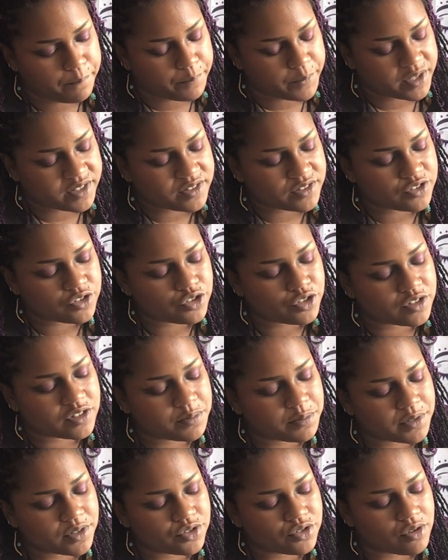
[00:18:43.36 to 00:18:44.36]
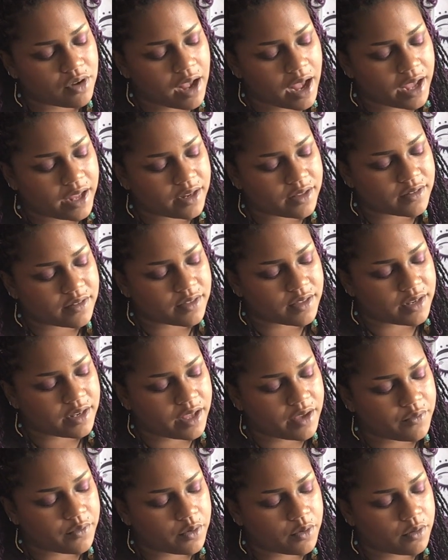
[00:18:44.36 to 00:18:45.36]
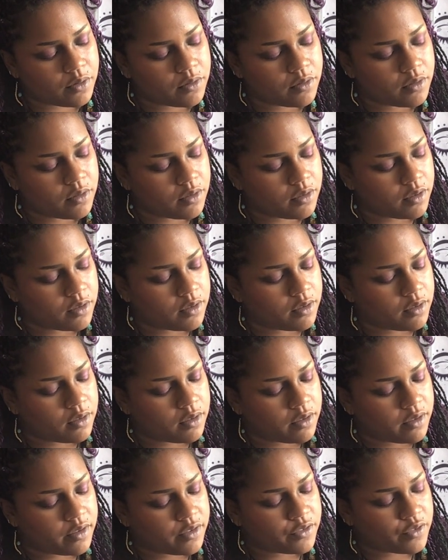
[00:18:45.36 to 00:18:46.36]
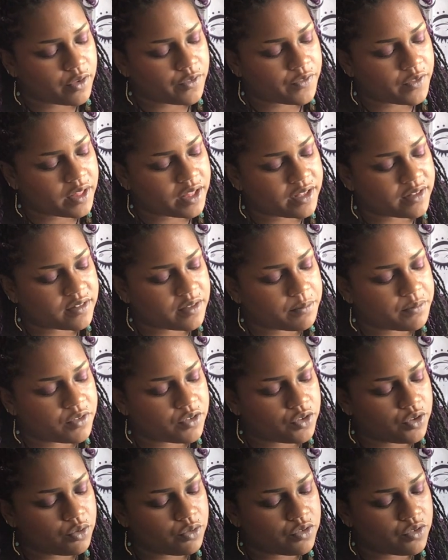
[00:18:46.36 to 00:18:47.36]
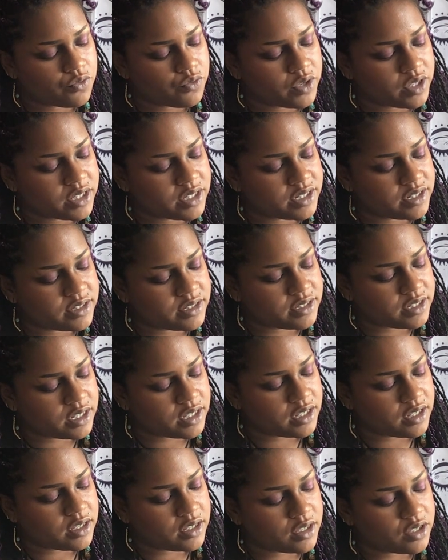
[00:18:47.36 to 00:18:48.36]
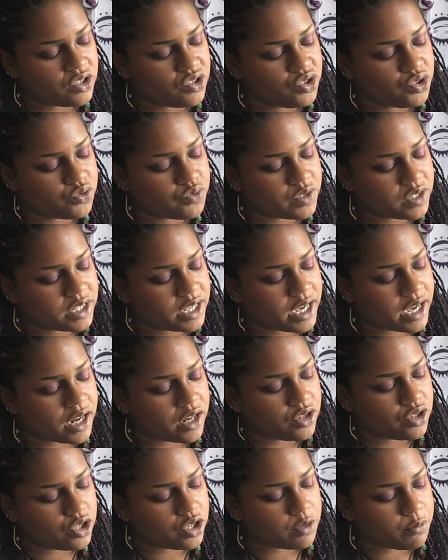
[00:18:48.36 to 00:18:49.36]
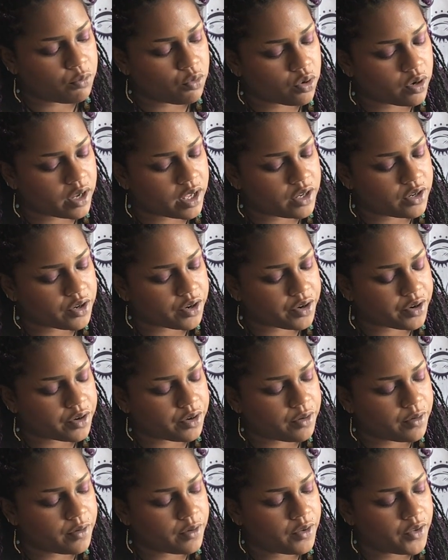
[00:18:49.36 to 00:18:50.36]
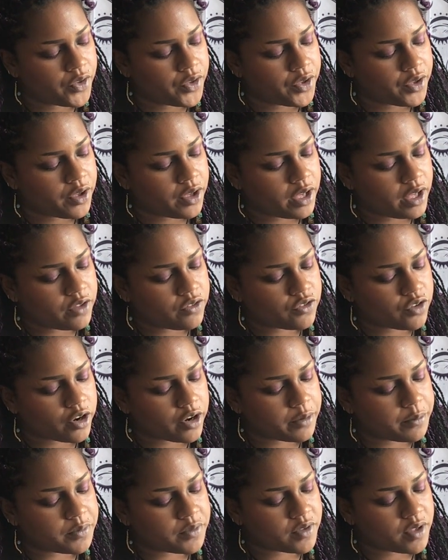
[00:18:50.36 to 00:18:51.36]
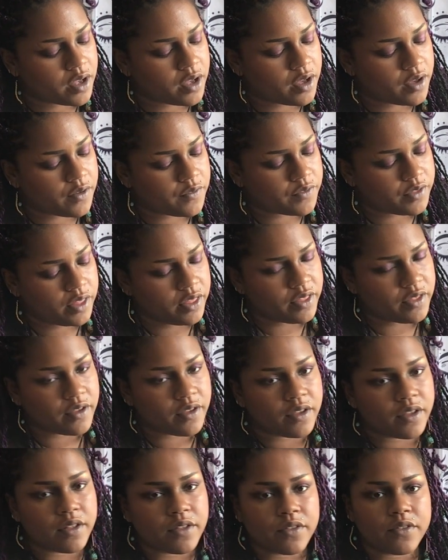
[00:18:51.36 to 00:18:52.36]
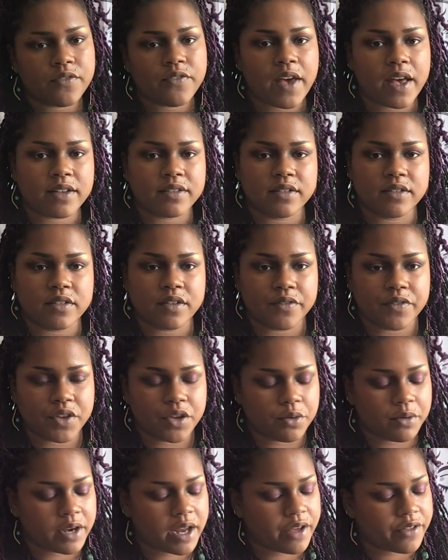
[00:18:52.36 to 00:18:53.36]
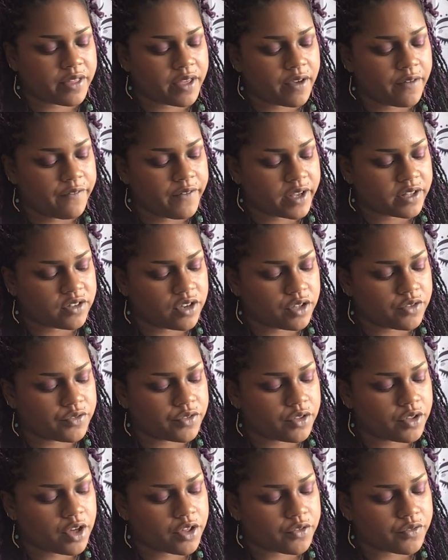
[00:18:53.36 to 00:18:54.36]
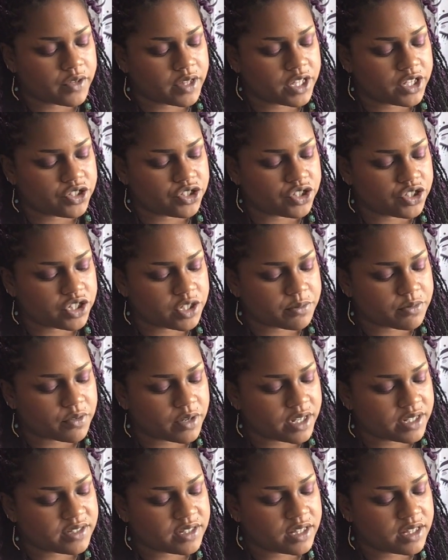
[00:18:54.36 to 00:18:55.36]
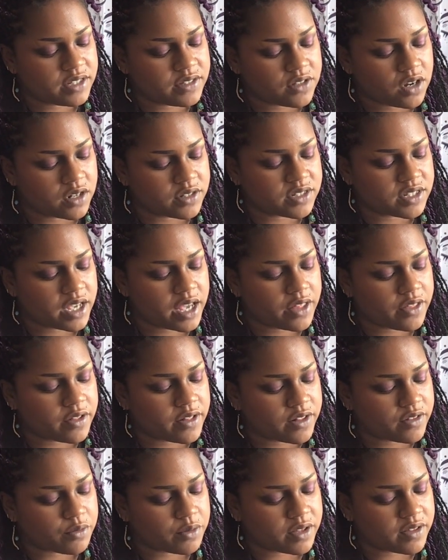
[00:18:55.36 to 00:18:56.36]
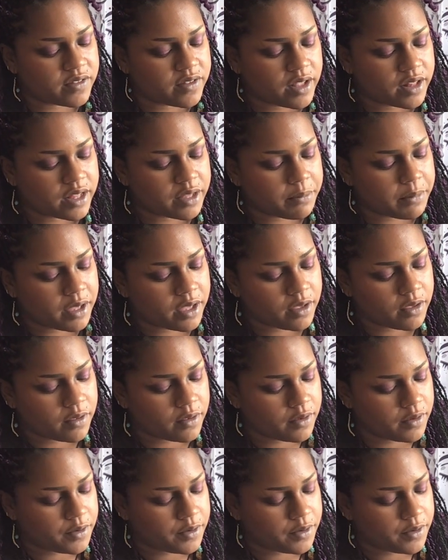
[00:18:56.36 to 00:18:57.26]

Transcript: Because this is your spiritual guidance, the Devil. So I feel like it's up to you to really see. You really got to look more internal in terms of the facets of you and how they affect other relationships. When I see these cards together, that's what it's telling me.